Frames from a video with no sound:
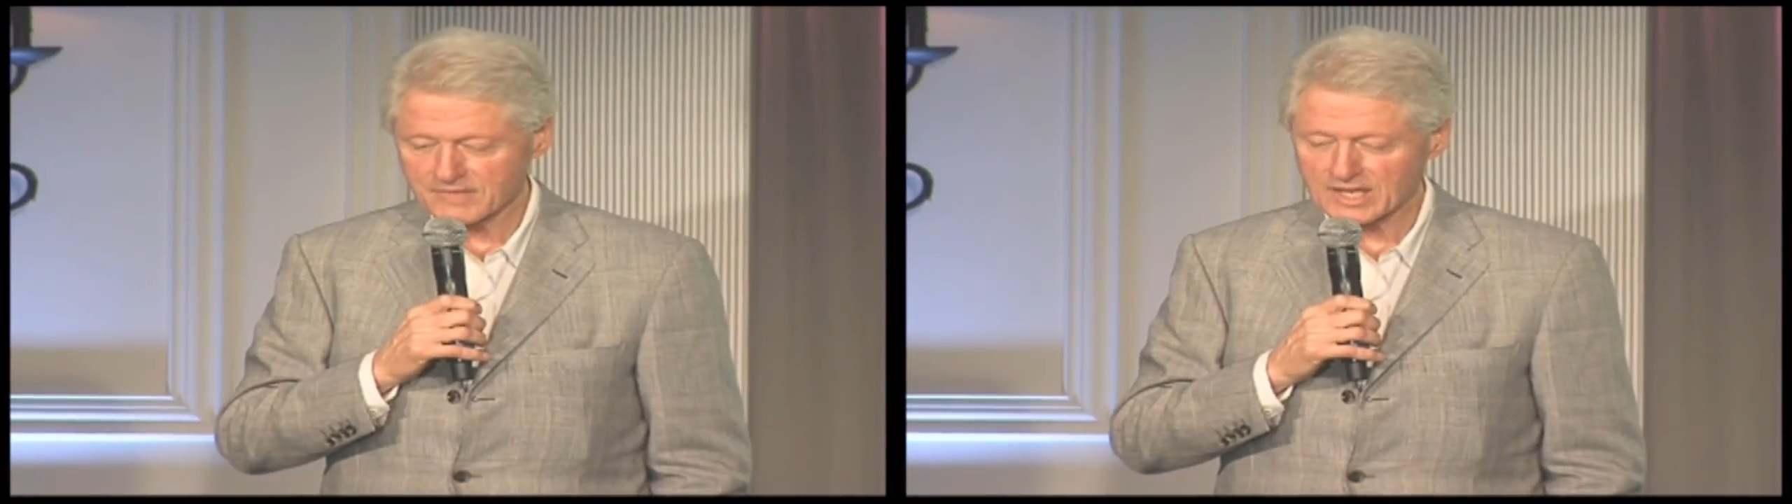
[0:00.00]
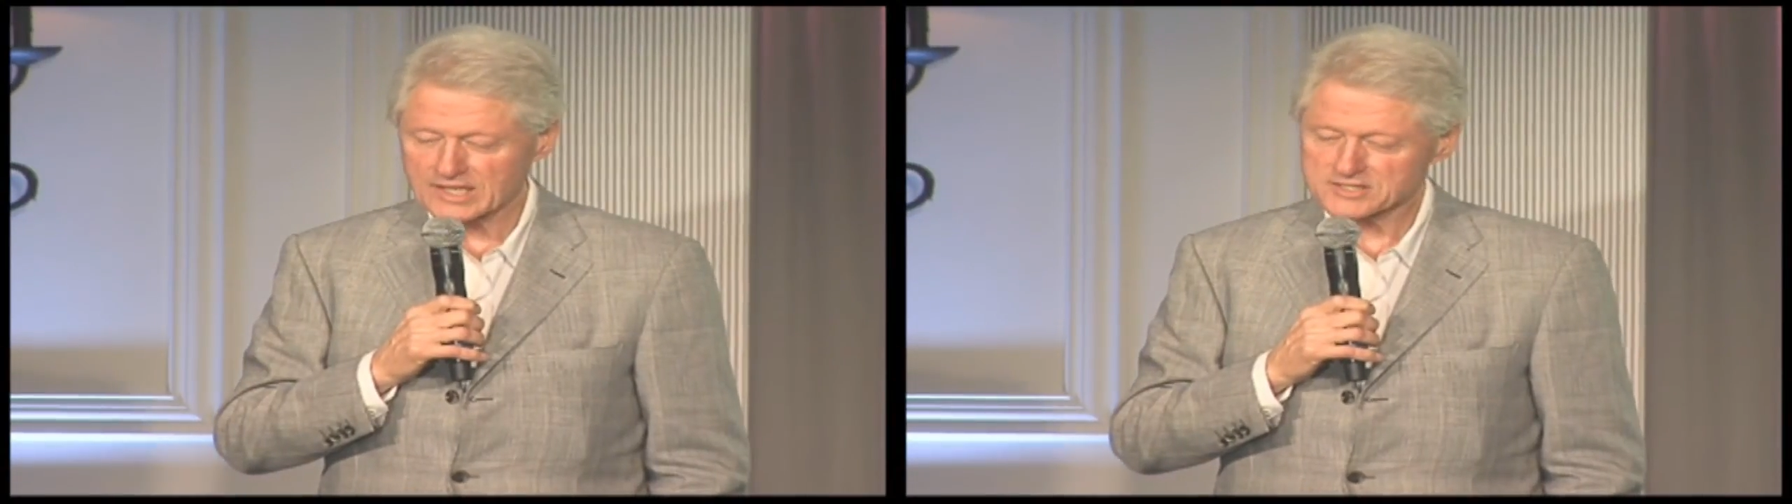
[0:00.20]

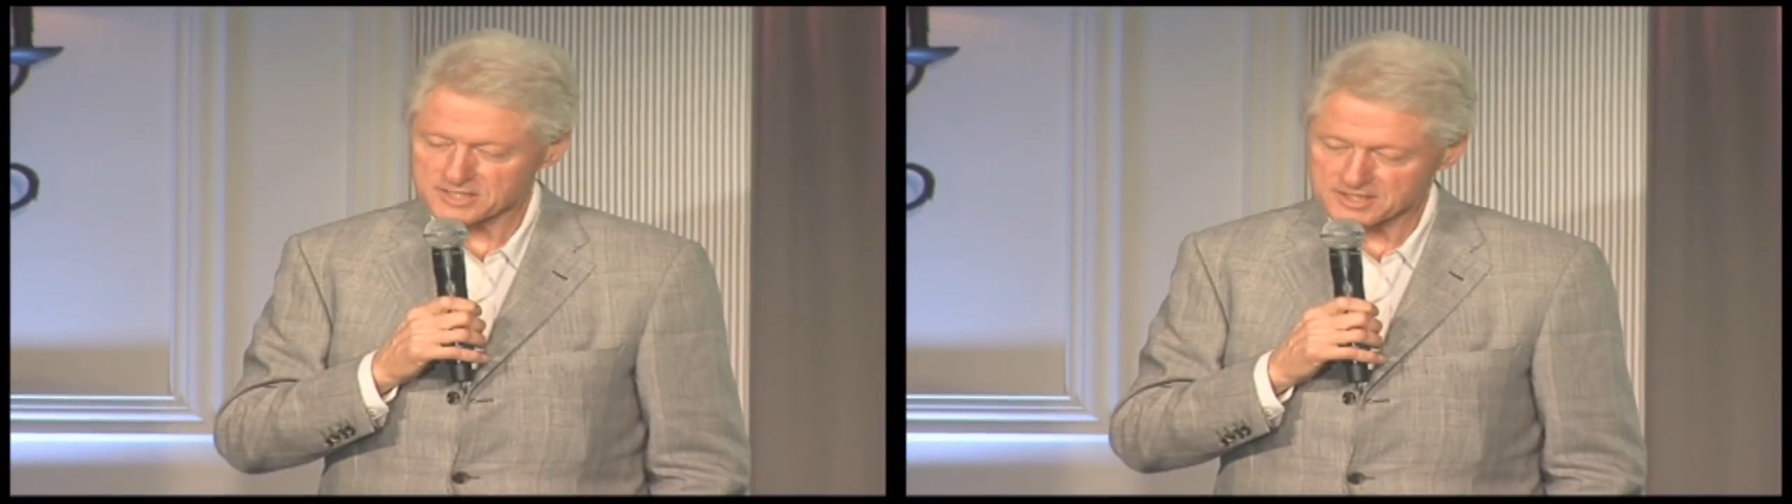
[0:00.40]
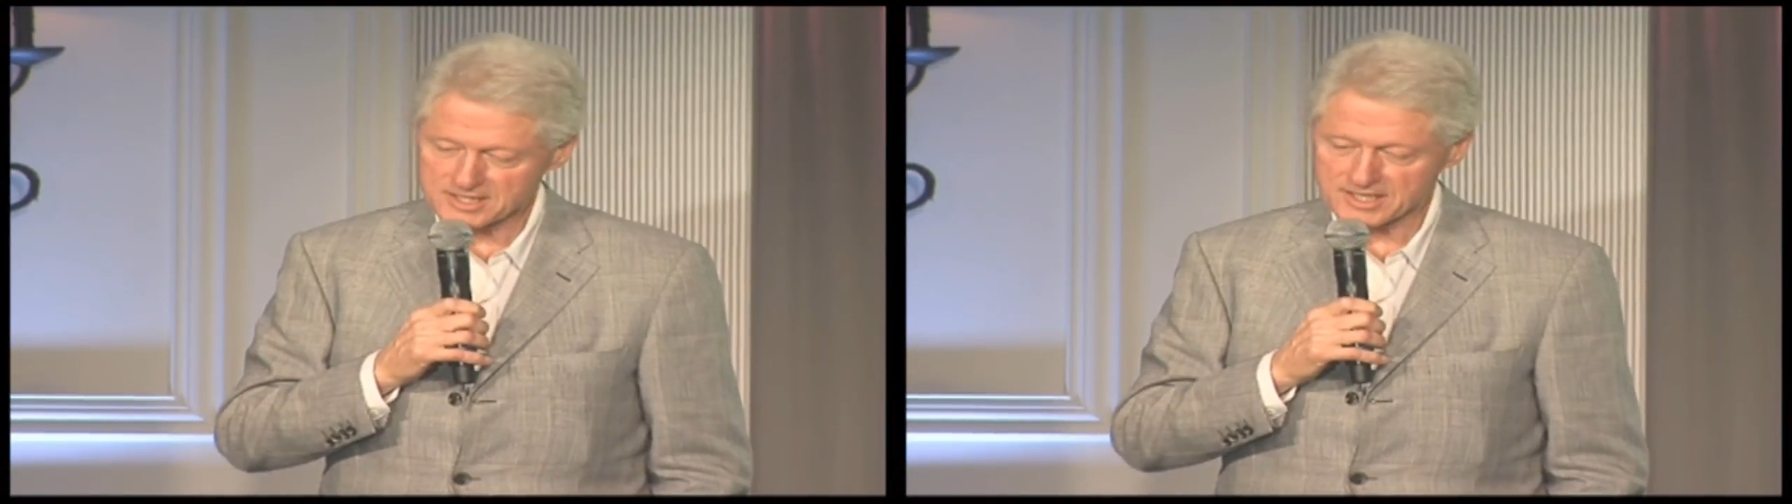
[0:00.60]
It's a
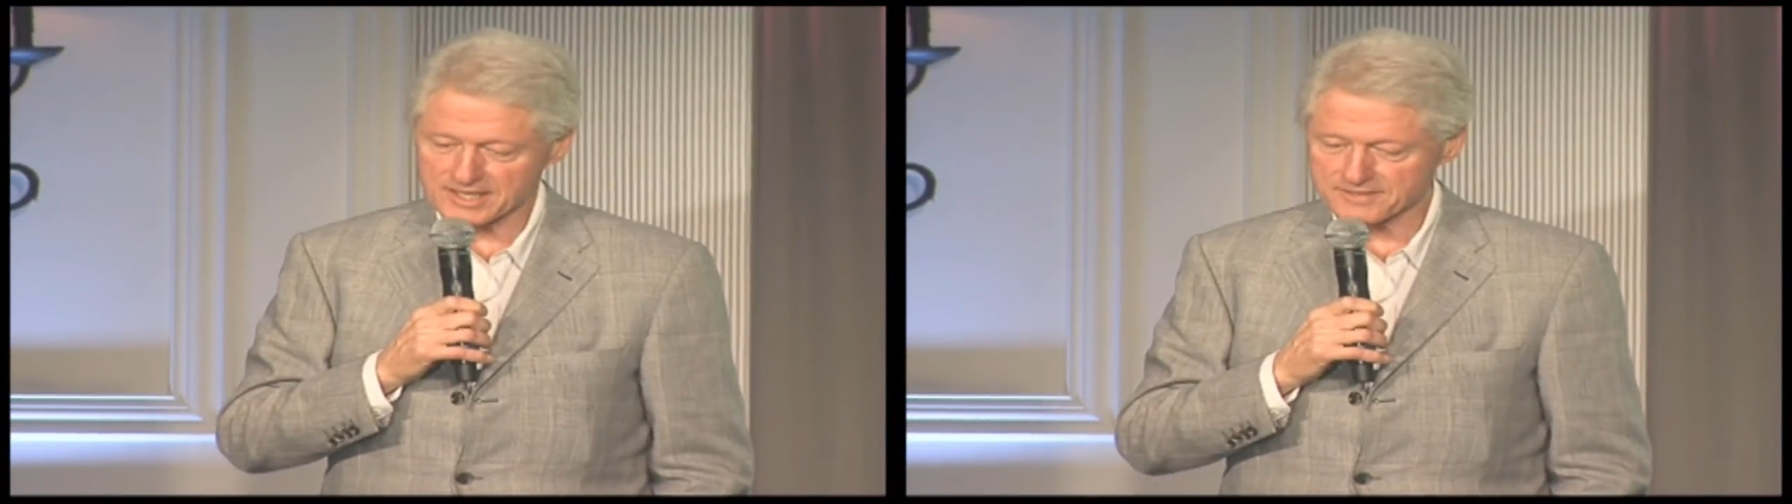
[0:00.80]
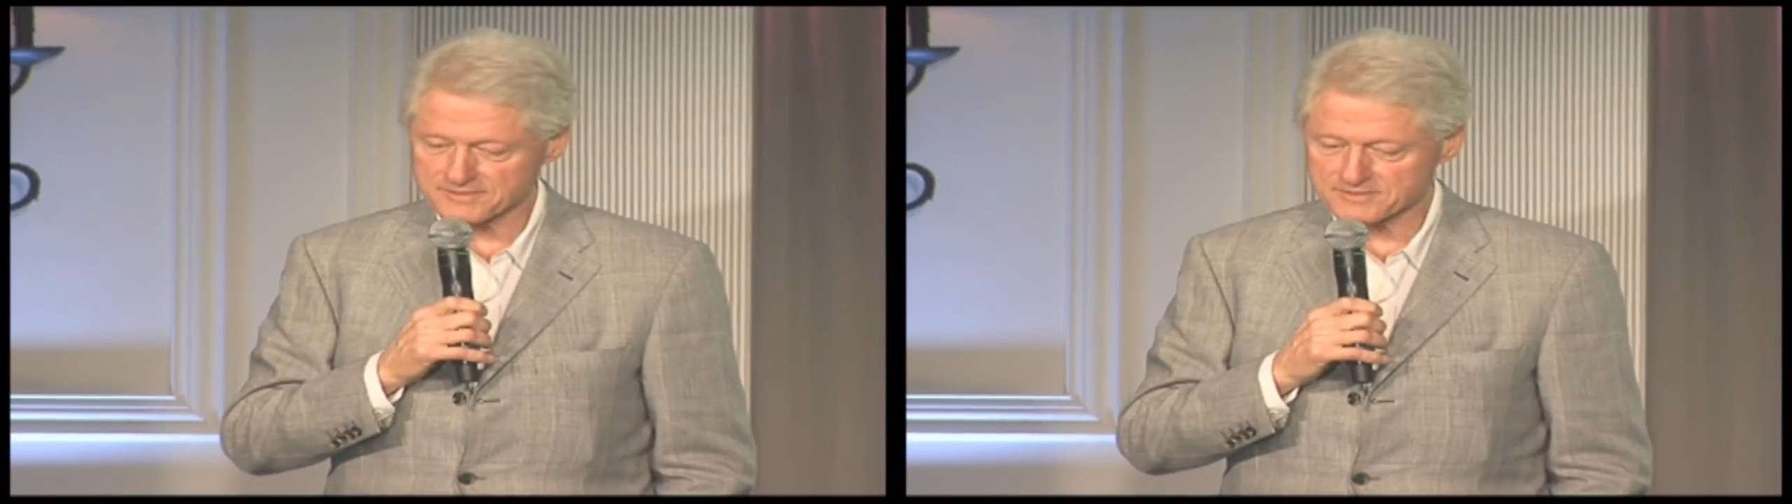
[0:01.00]
good
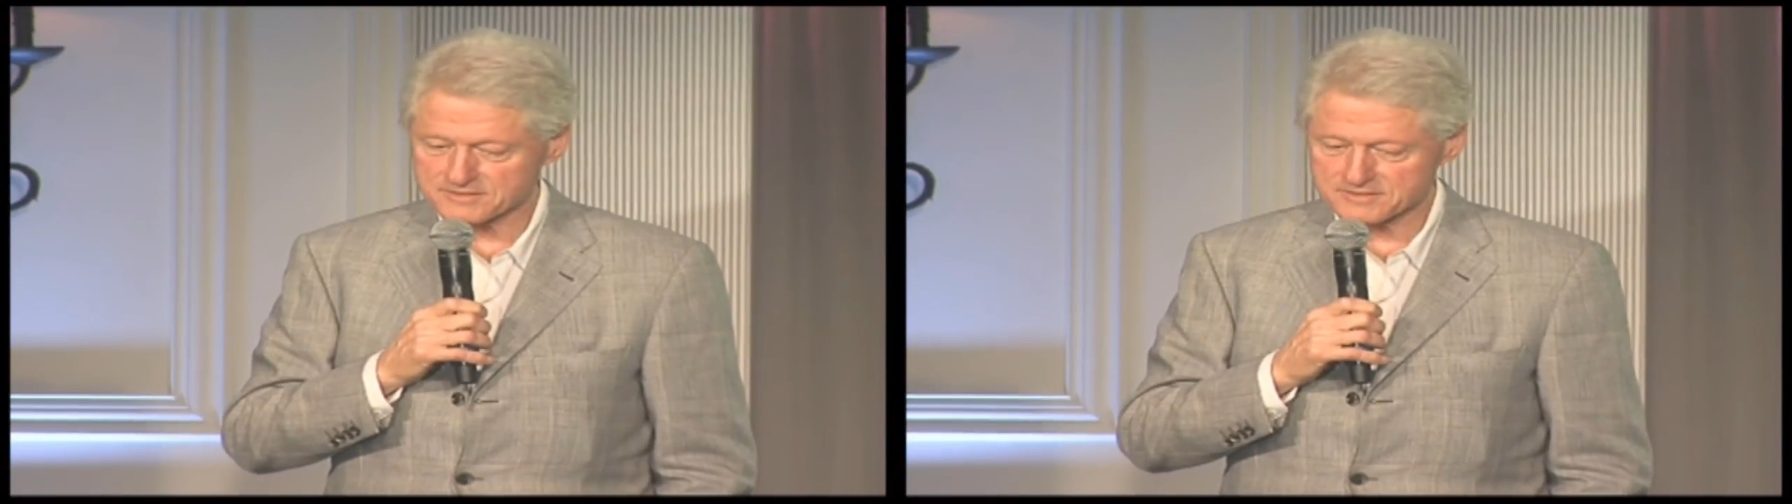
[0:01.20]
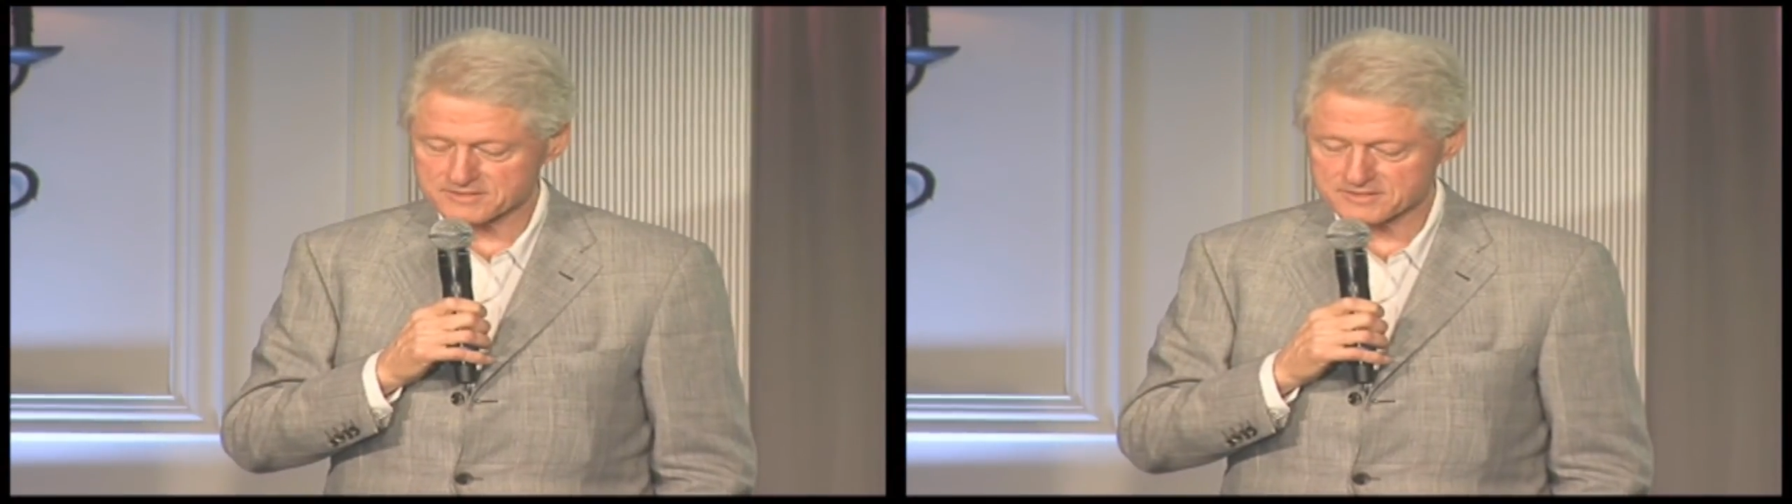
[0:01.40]
thing
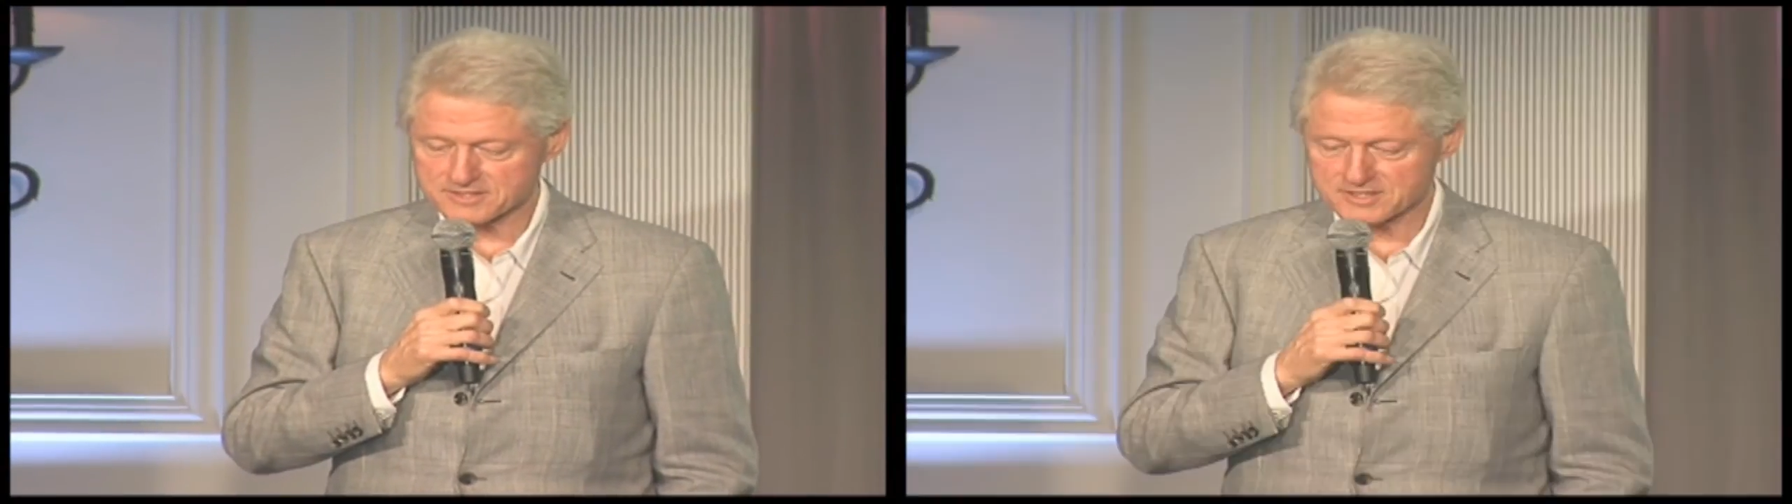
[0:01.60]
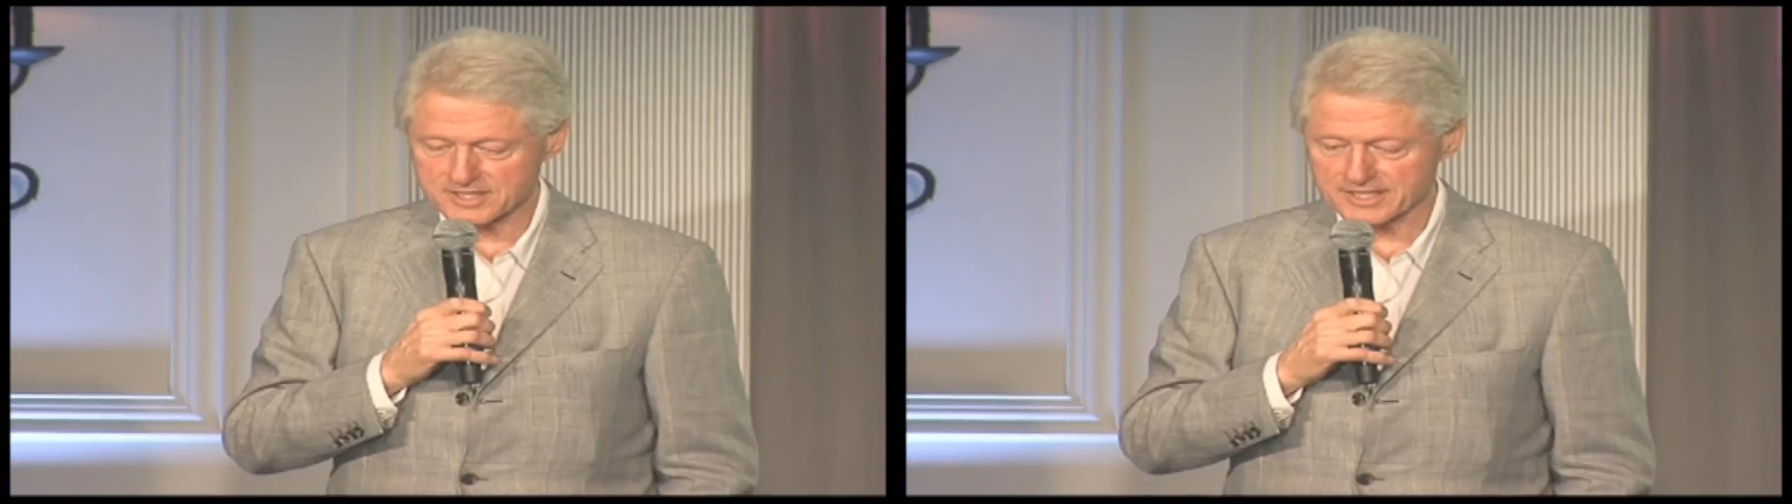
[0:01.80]

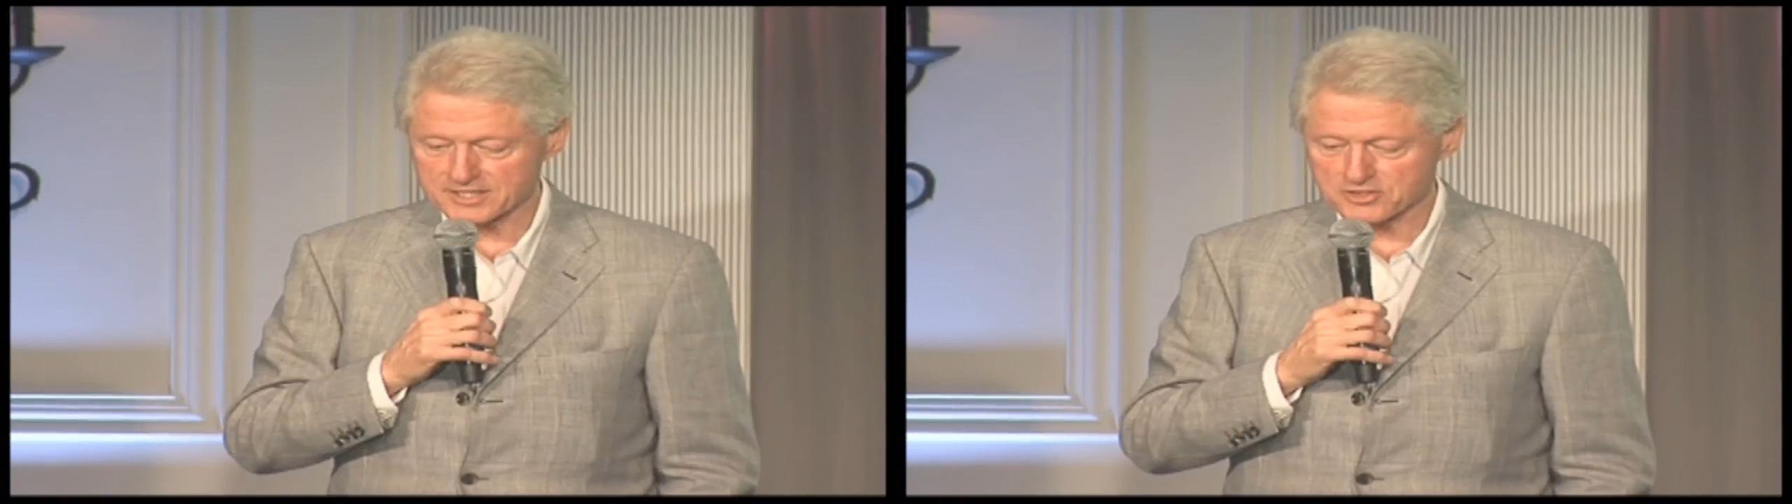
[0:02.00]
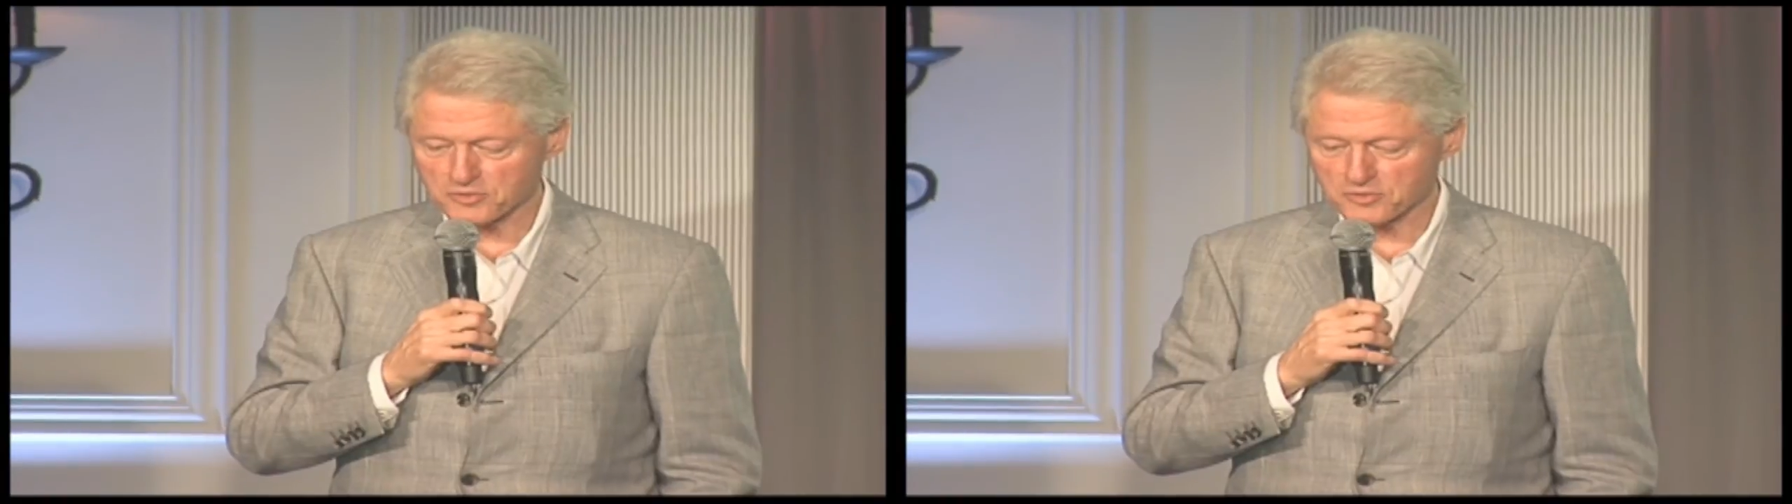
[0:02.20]
to get to